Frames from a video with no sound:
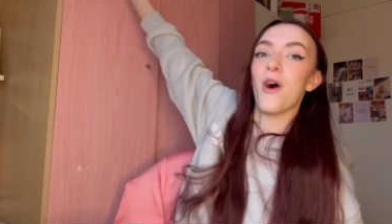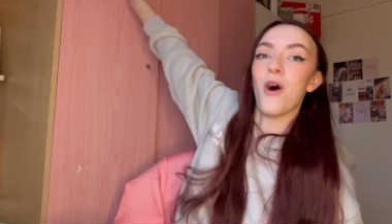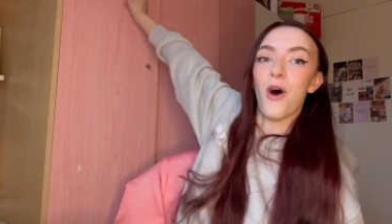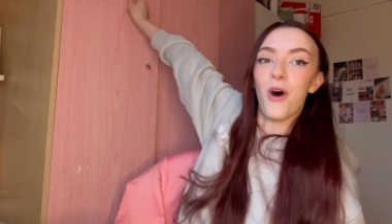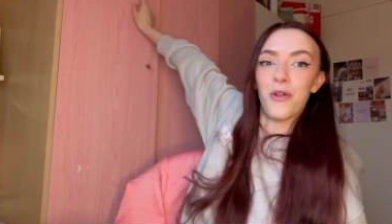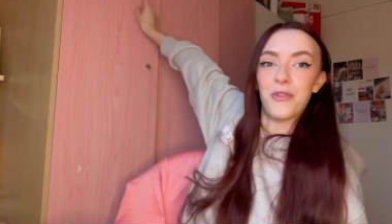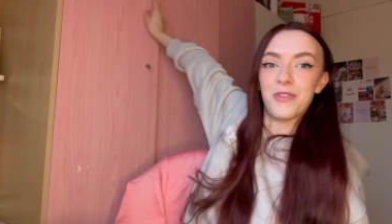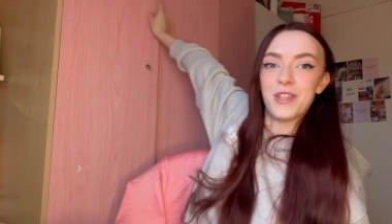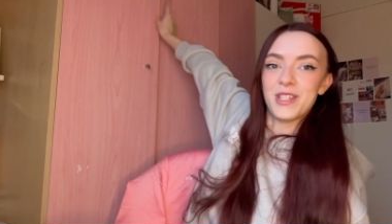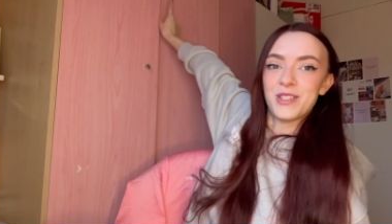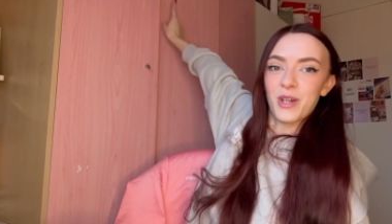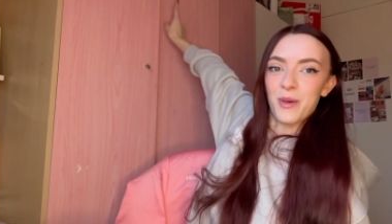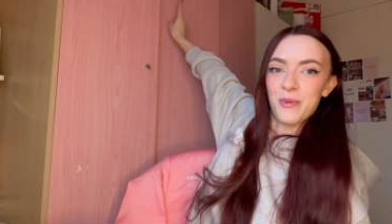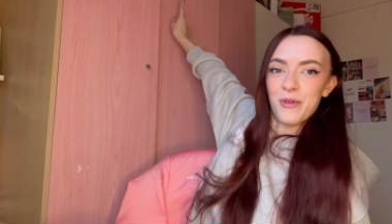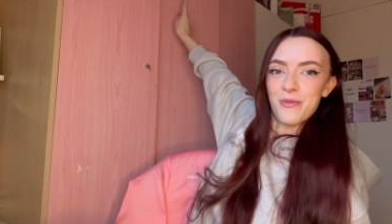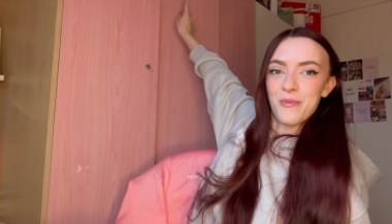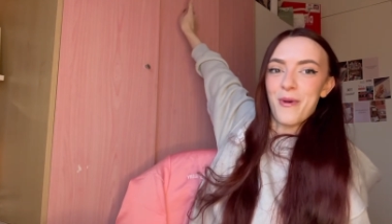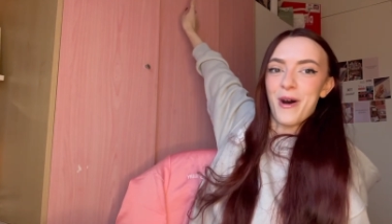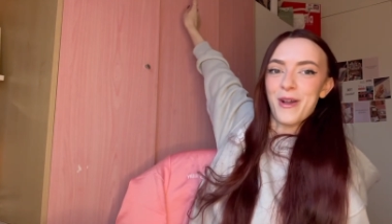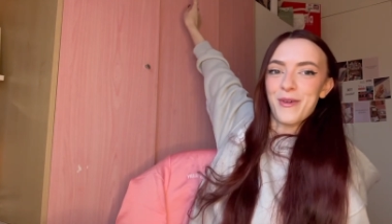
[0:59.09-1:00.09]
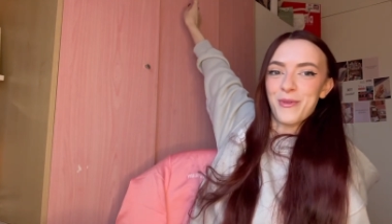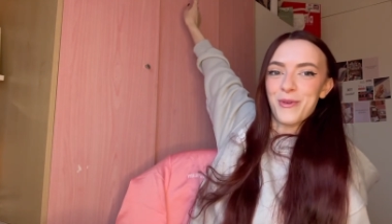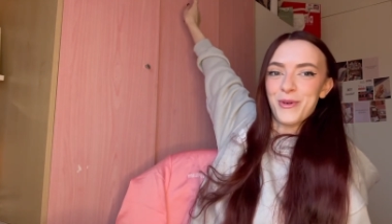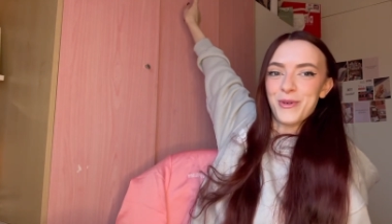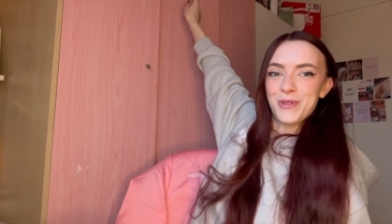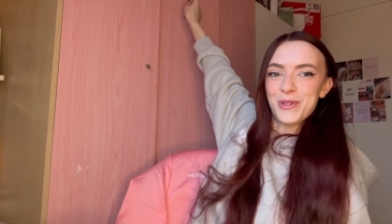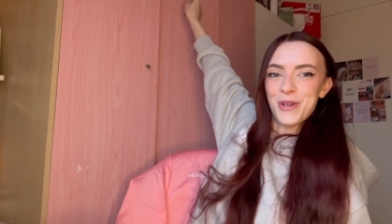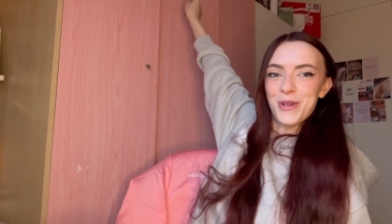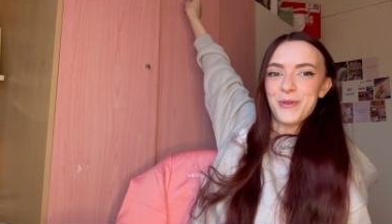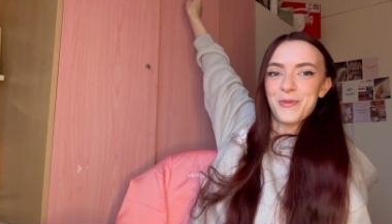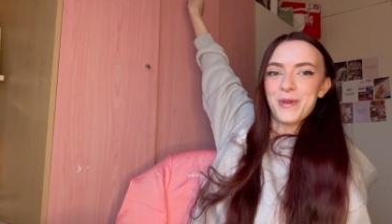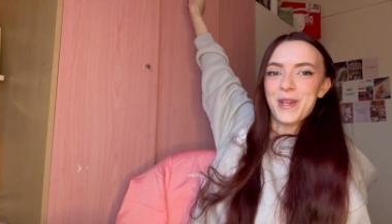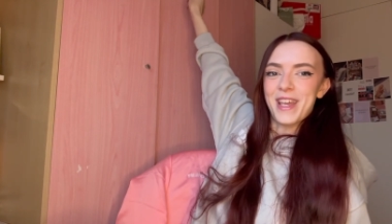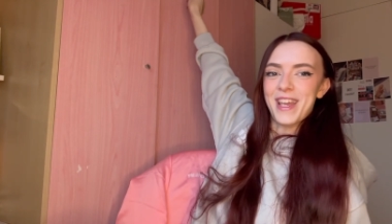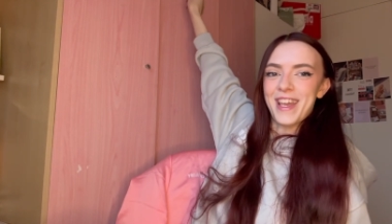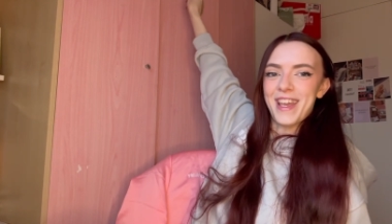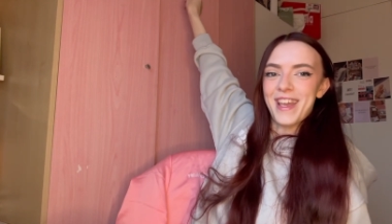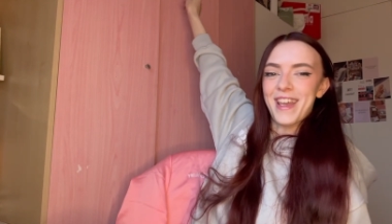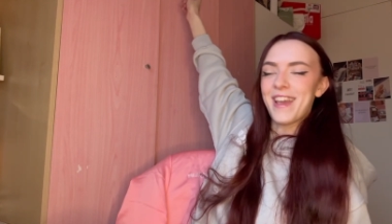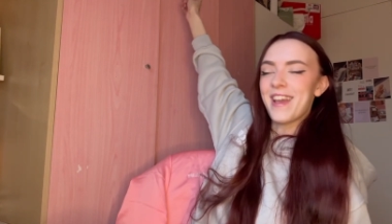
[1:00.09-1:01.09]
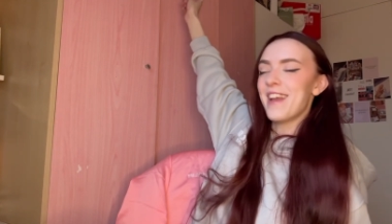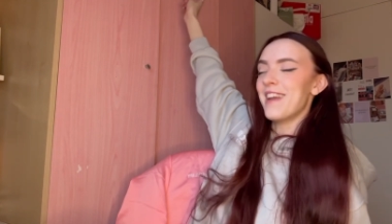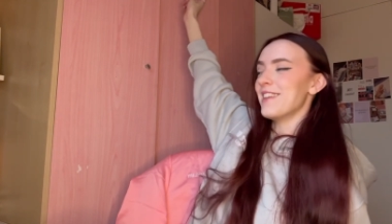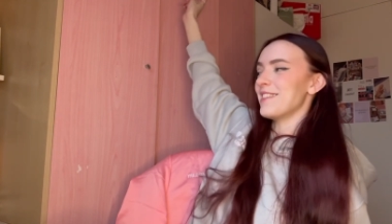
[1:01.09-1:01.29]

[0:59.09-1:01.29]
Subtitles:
on the top of my wardrobe here.